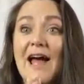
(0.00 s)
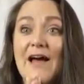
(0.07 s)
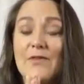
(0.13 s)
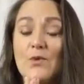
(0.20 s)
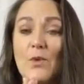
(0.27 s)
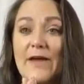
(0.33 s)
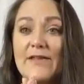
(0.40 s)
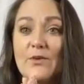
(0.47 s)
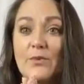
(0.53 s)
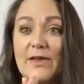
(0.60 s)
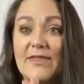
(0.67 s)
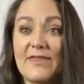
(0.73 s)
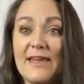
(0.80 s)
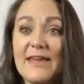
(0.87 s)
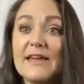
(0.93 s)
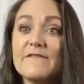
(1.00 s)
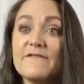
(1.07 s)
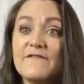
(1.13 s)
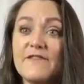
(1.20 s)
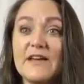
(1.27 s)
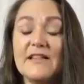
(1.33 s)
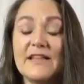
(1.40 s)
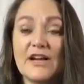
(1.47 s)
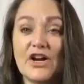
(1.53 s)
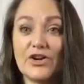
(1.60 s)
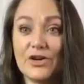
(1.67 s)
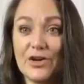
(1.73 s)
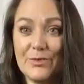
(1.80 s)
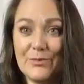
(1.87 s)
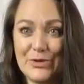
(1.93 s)
and the way that we think and feel in our
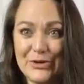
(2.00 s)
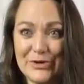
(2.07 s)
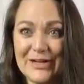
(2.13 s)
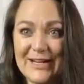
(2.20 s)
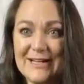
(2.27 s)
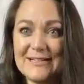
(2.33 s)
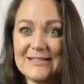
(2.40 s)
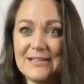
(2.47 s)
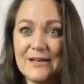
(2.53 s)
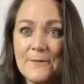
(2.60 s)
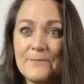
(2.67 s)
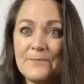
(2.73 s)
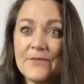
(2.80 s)
communities.